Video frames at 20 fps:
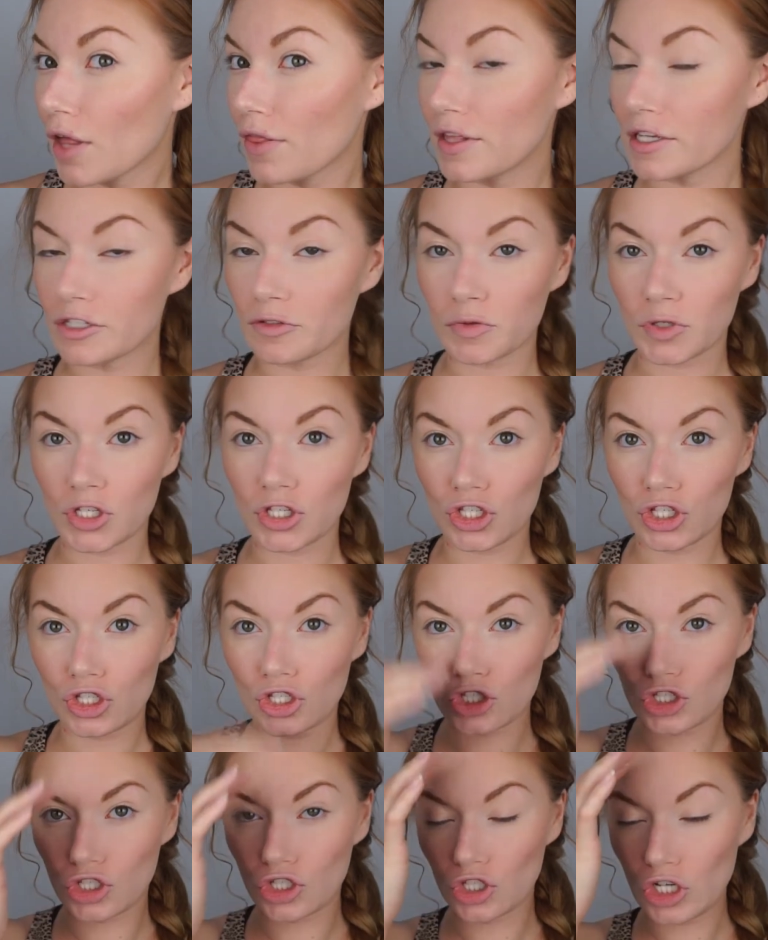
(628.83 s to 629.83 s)
this was
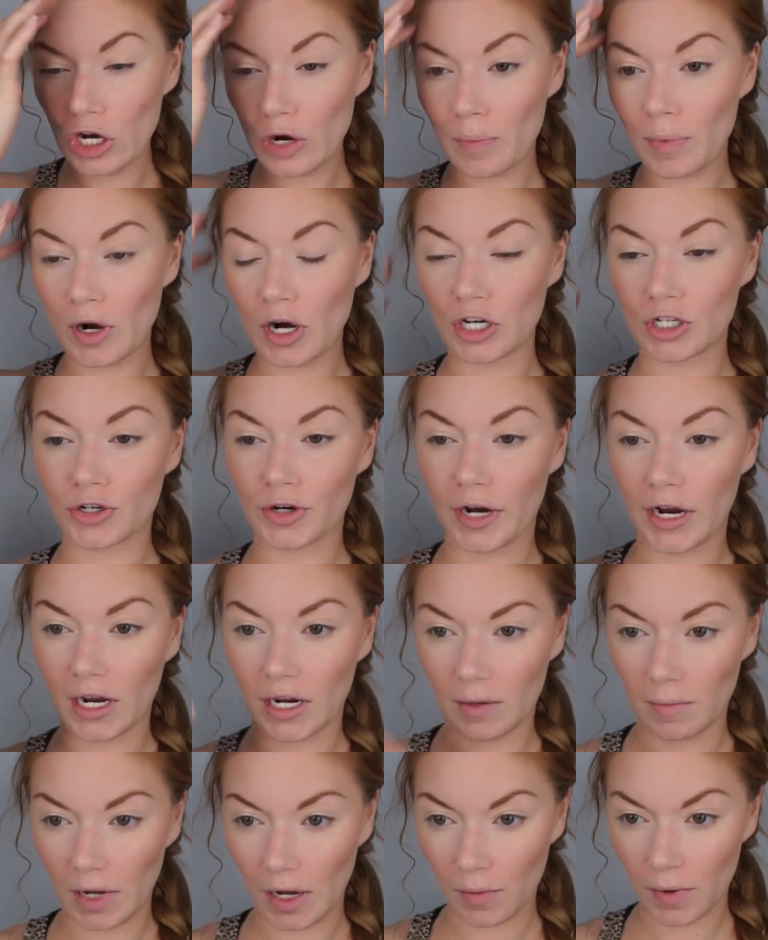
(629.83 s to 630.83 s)
super
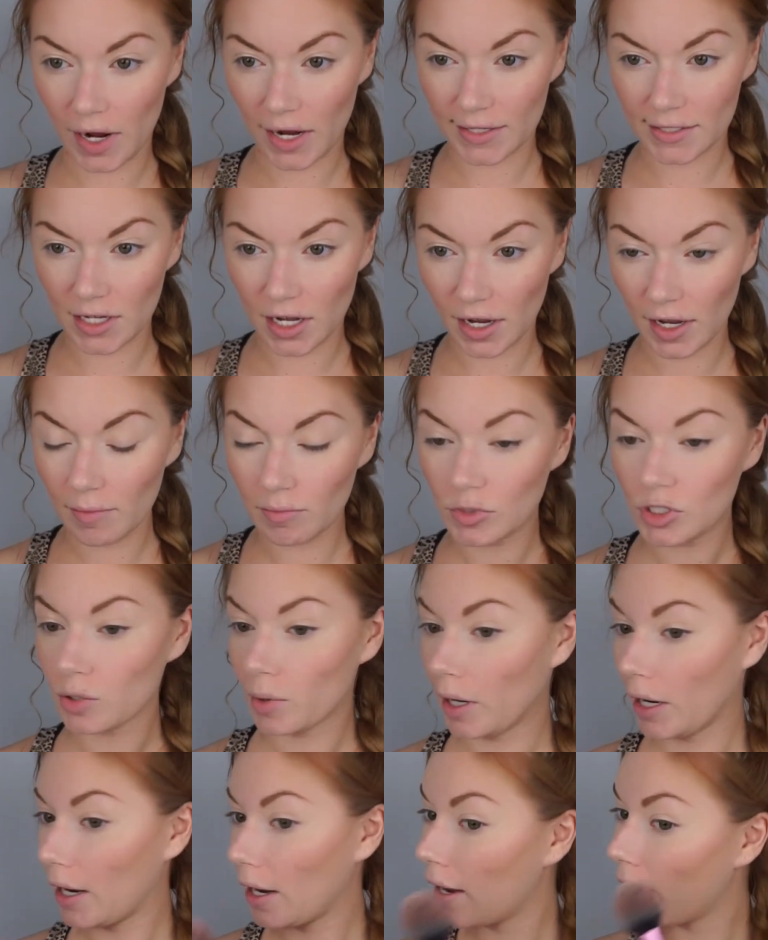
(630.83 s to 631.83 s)
intriguing to me when I saw him
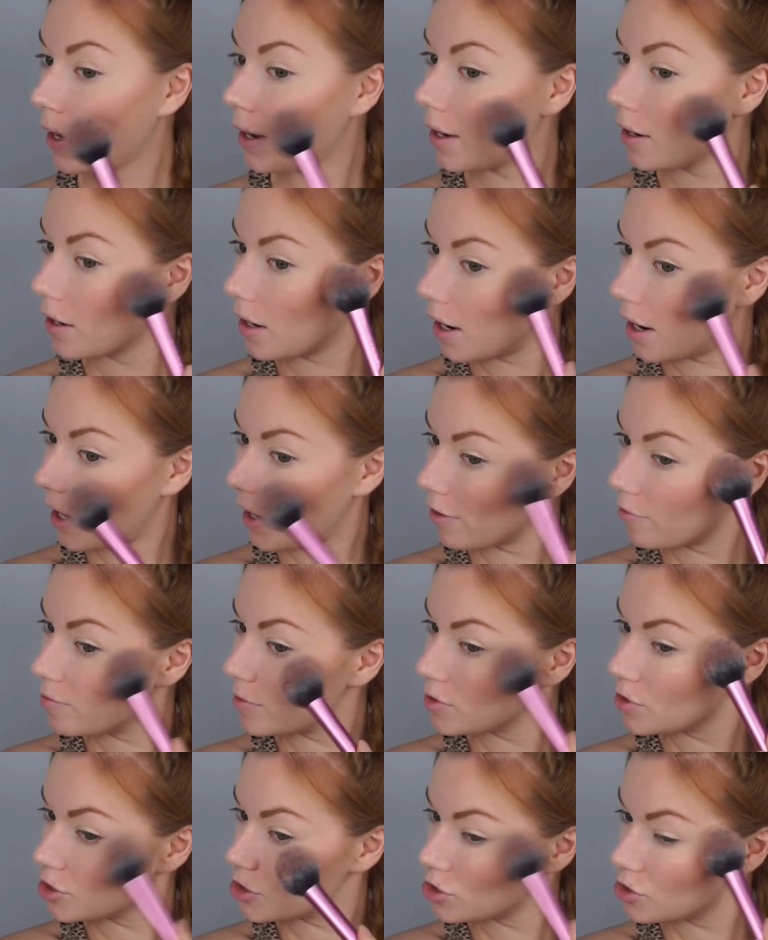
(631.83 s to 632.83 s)
doing it, and I've
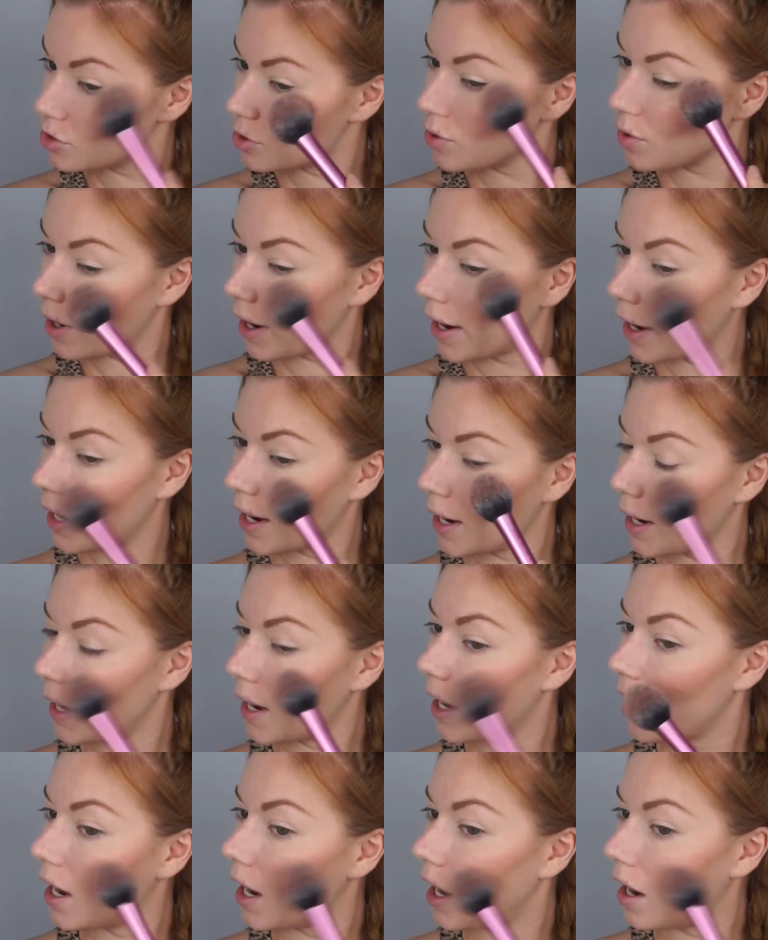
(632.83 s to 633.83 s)
been just trying
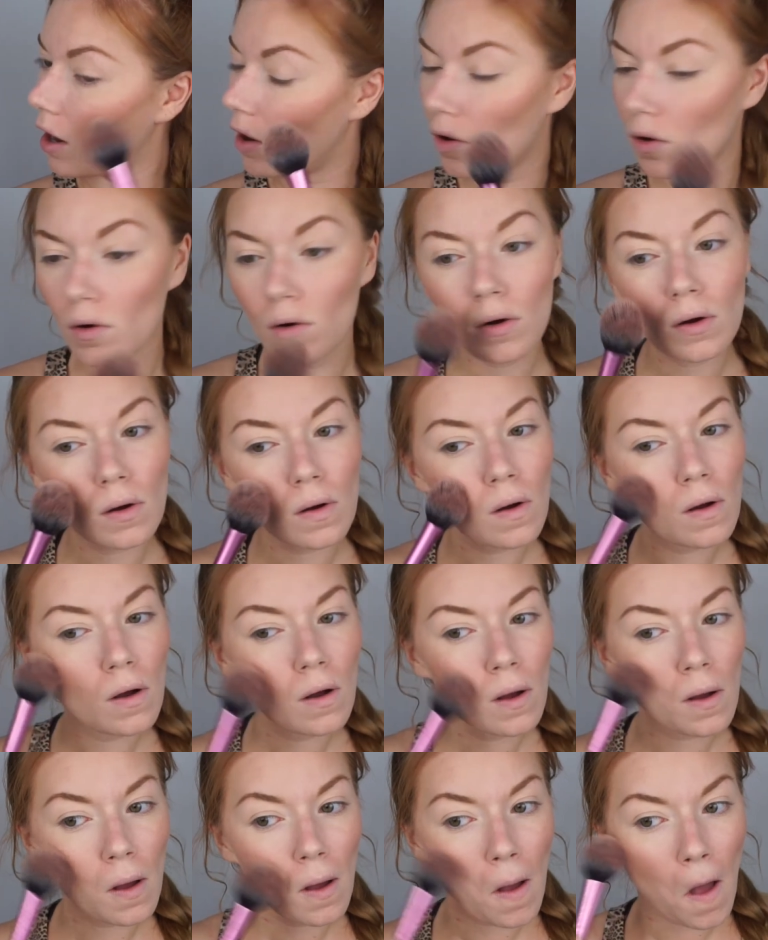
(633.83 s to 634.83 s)
it out.
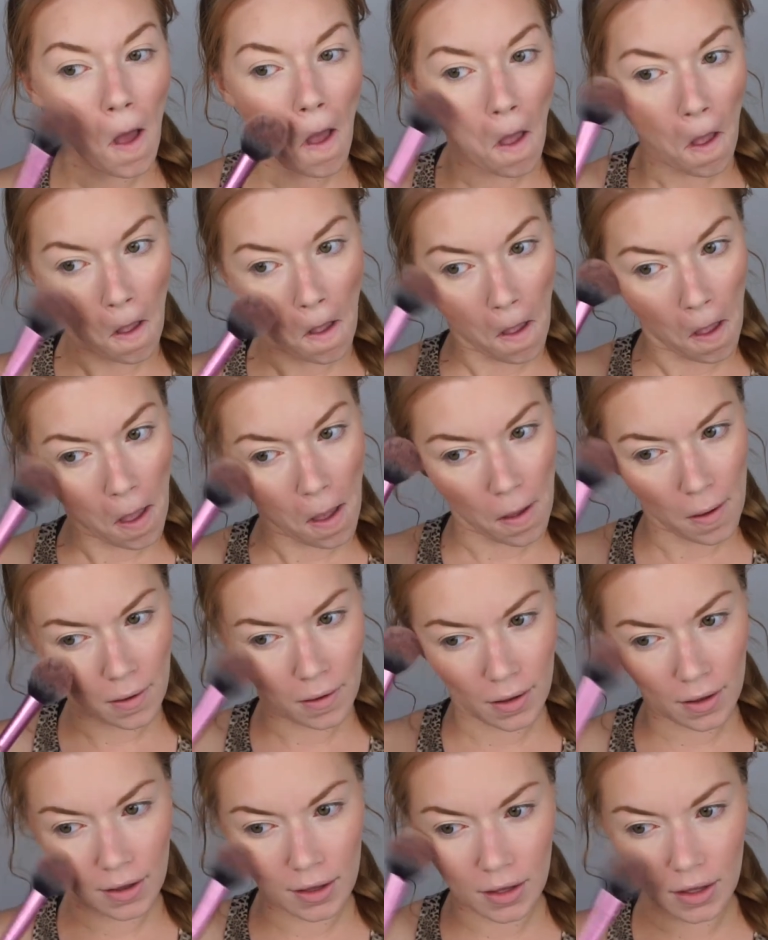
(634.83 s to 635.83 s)

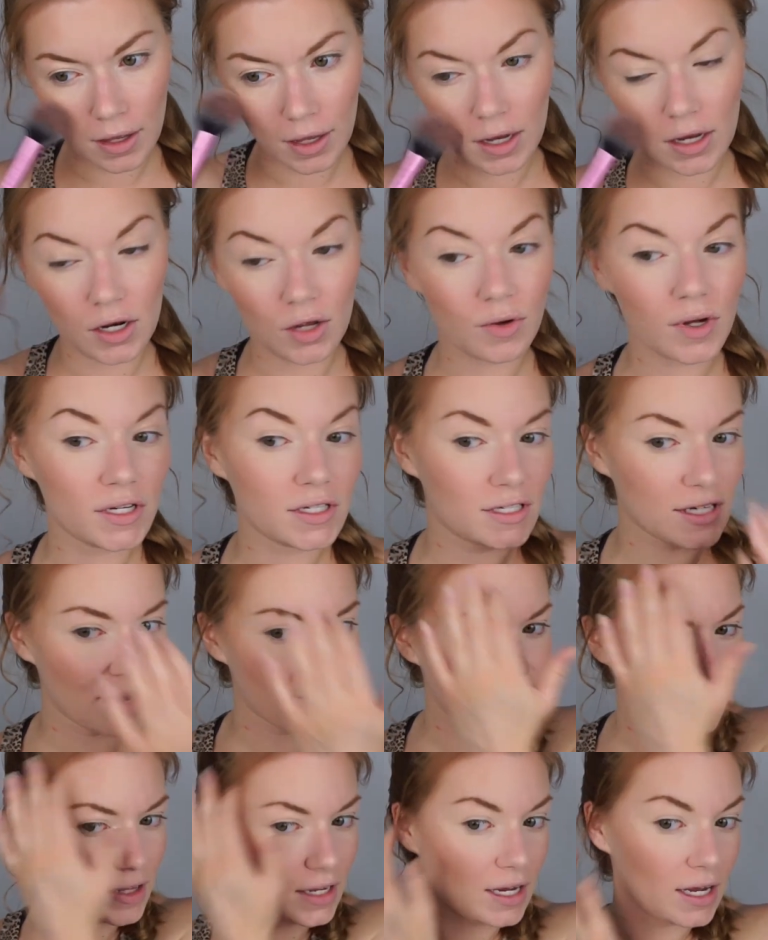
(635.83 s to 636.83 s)
And you can
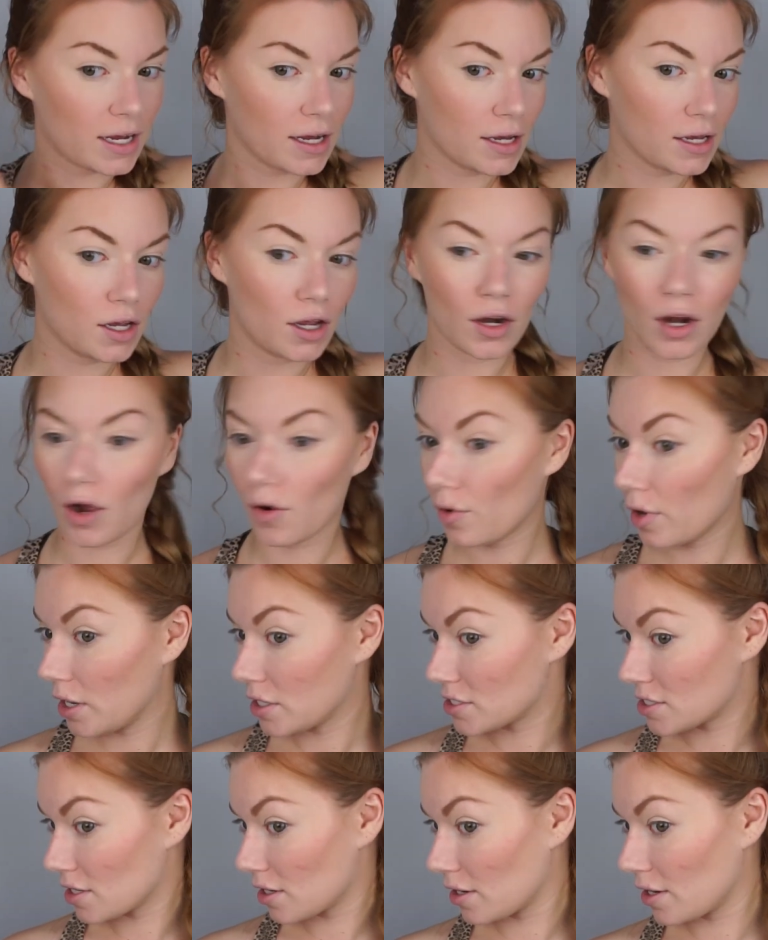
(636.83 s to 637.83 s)
definitely, you know,
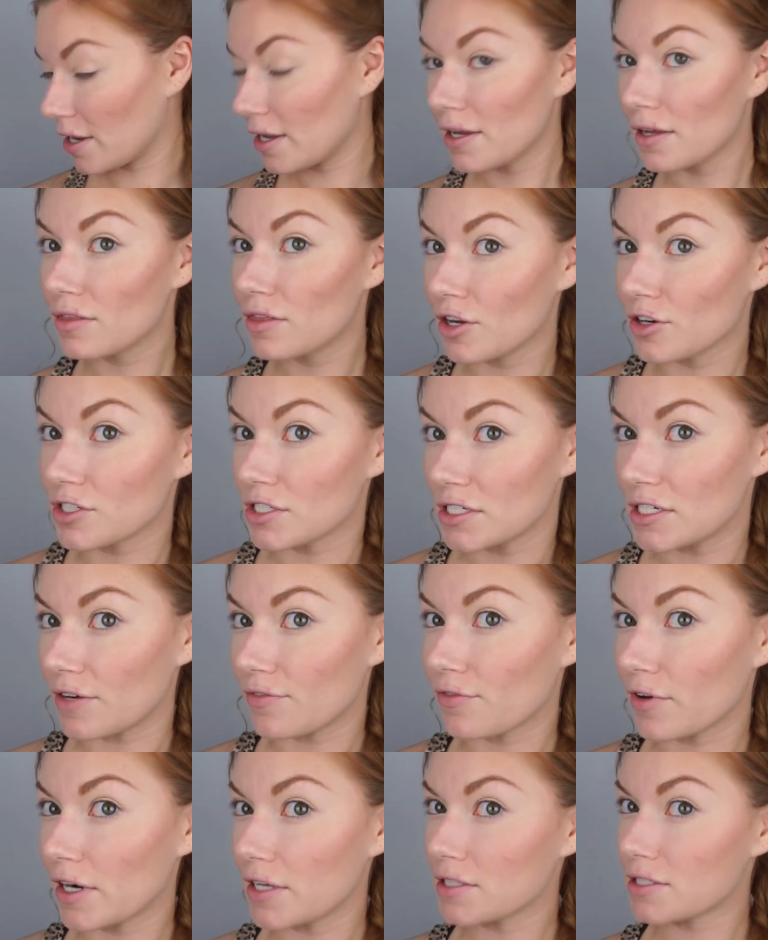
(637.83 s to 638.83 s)
there's a
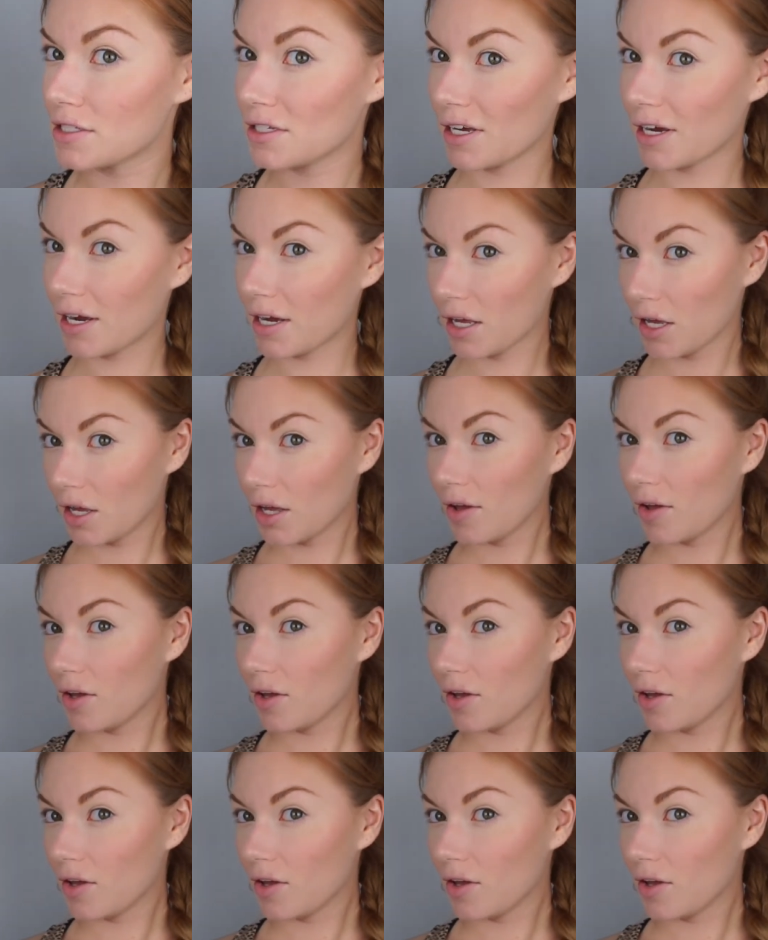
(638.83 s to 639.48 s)
difference. Like,